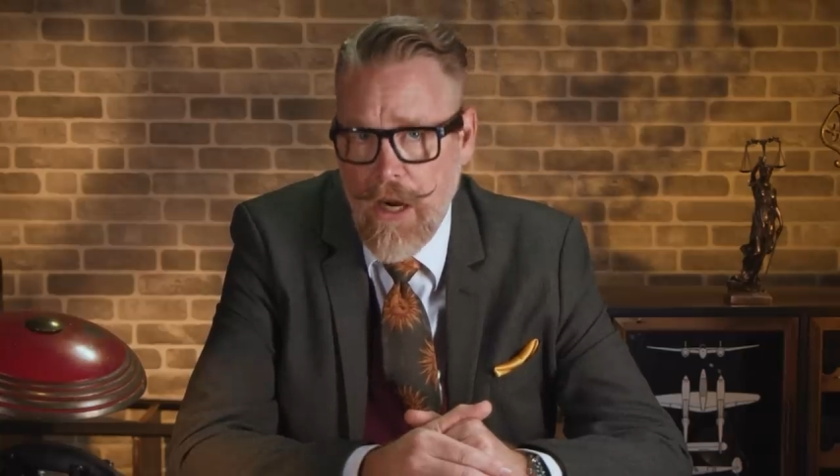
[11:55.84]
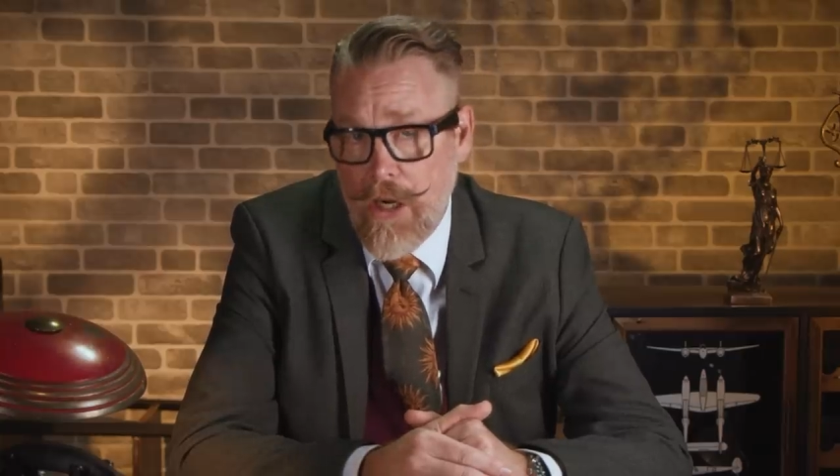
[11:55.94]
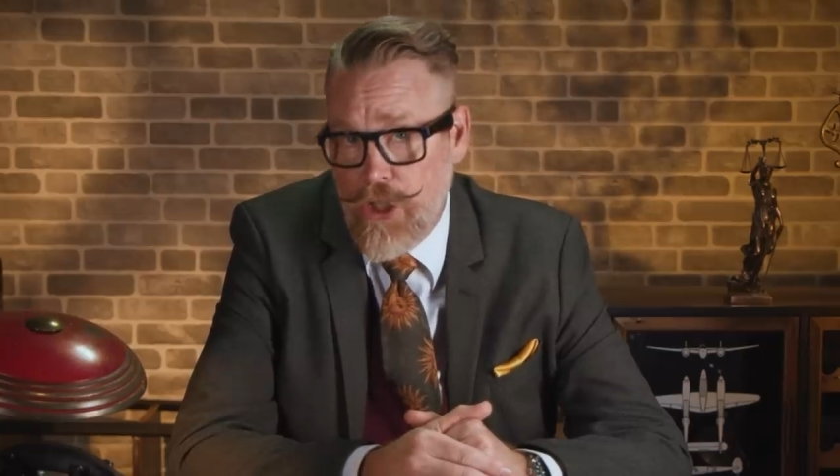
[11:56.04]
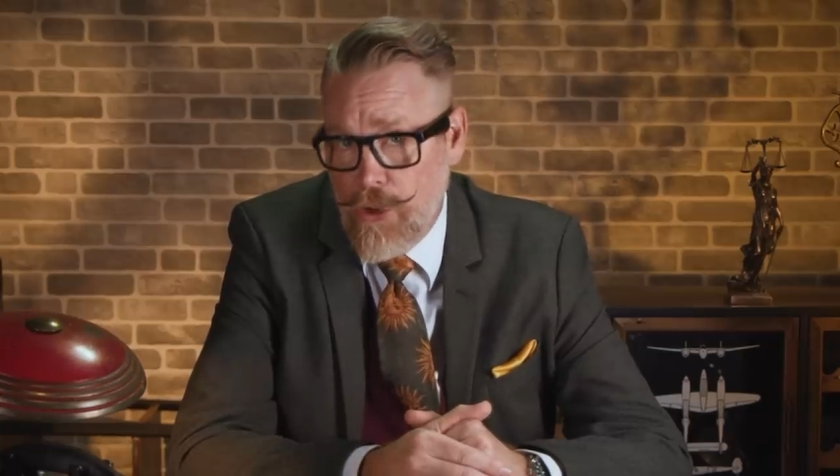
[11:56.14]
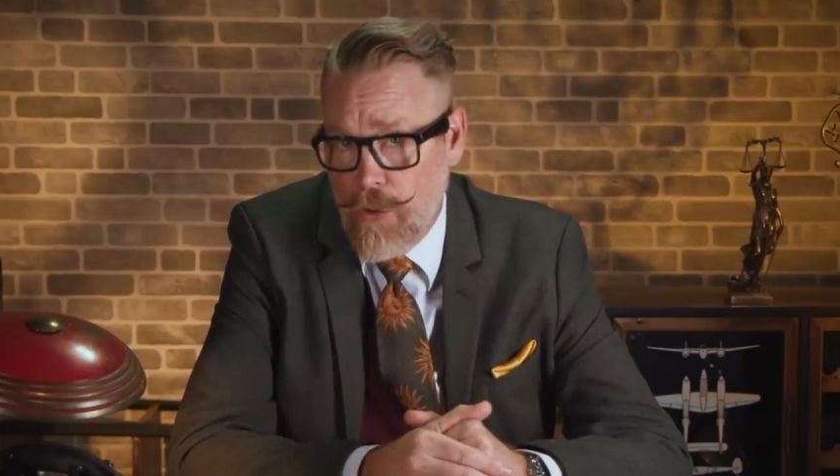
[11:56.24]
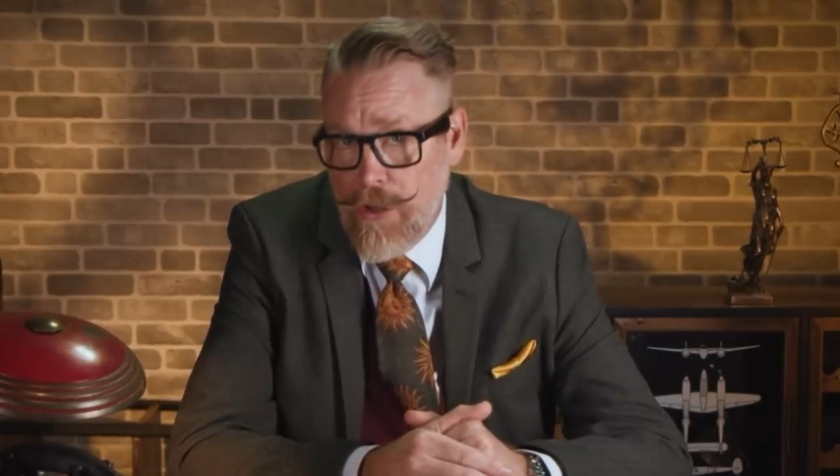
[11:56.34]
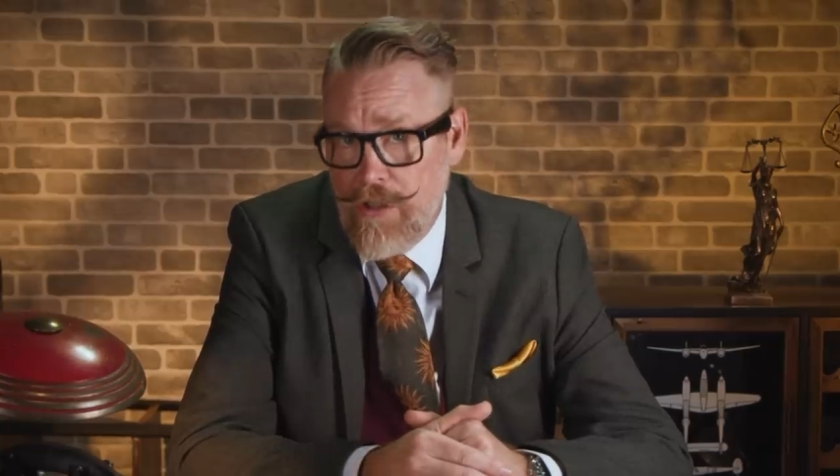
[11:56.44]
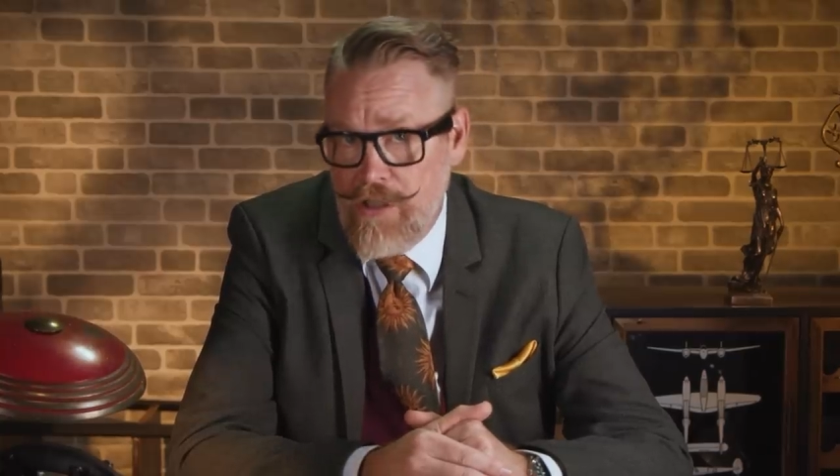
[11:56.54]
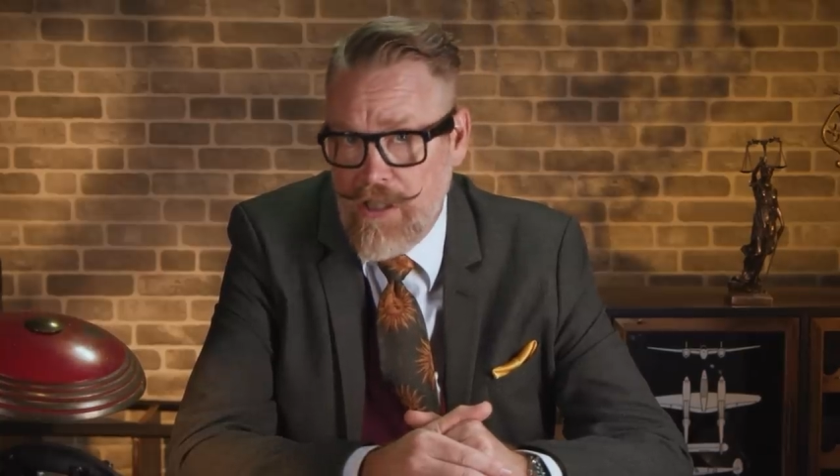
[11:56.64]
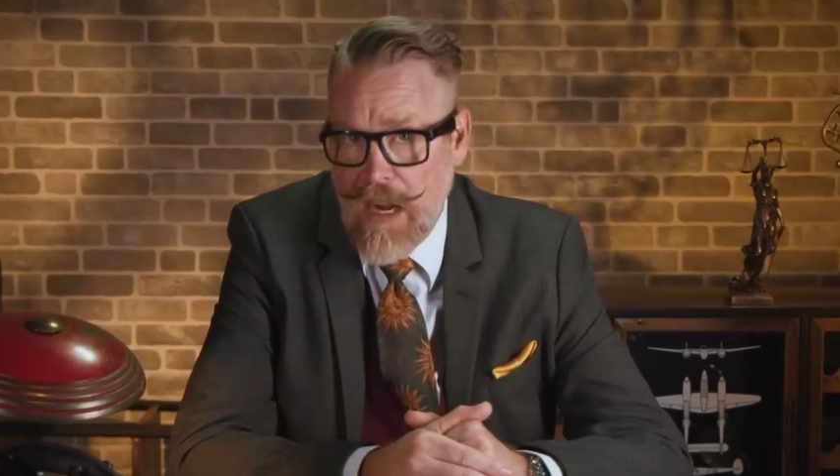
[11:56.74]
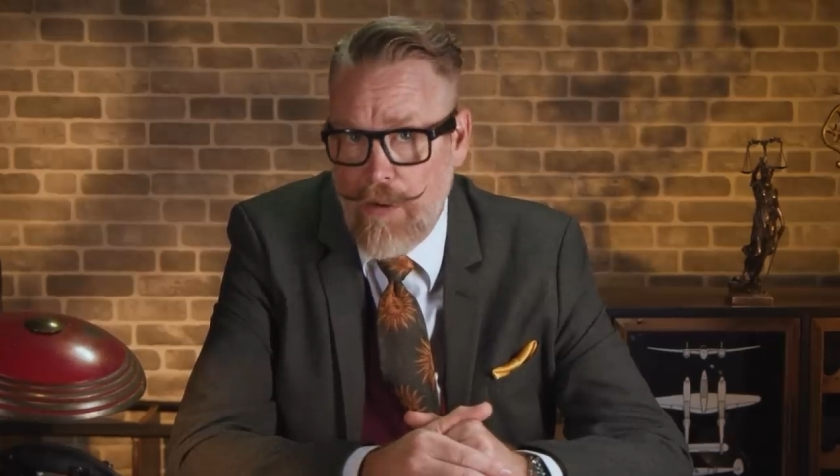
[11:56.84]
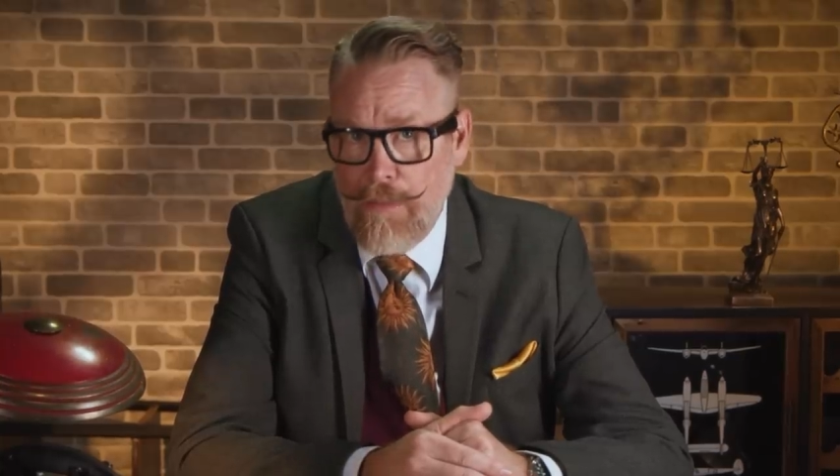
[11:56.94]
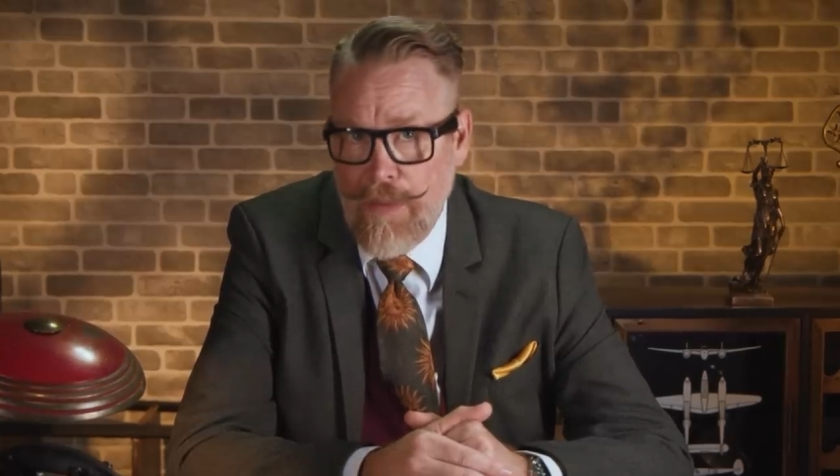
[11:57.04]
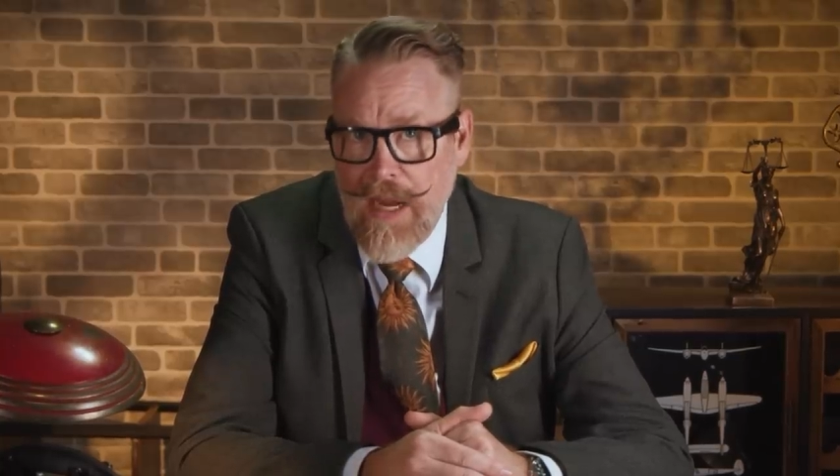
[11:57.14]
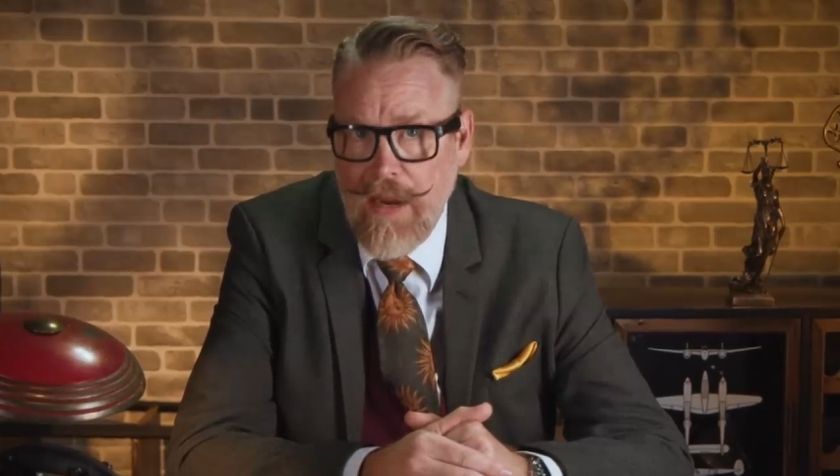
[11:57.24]
a short, stout
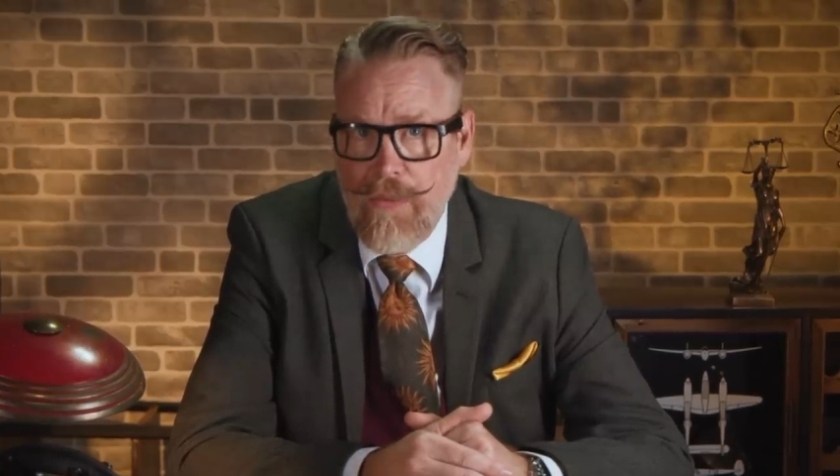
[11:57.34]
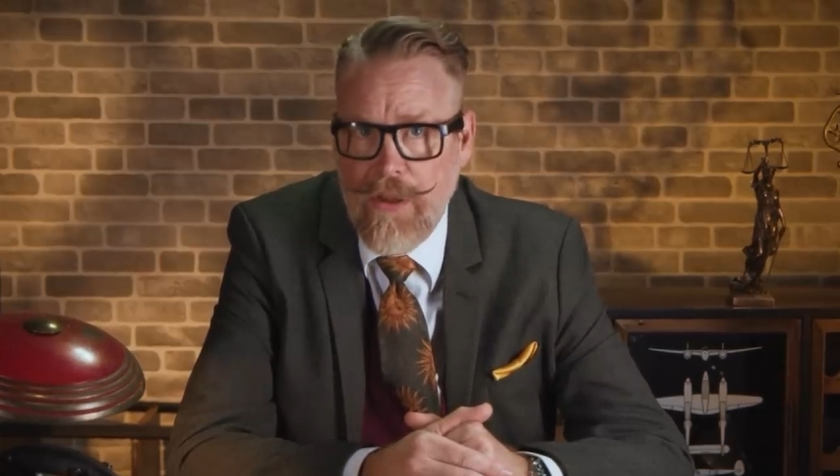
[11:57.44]
man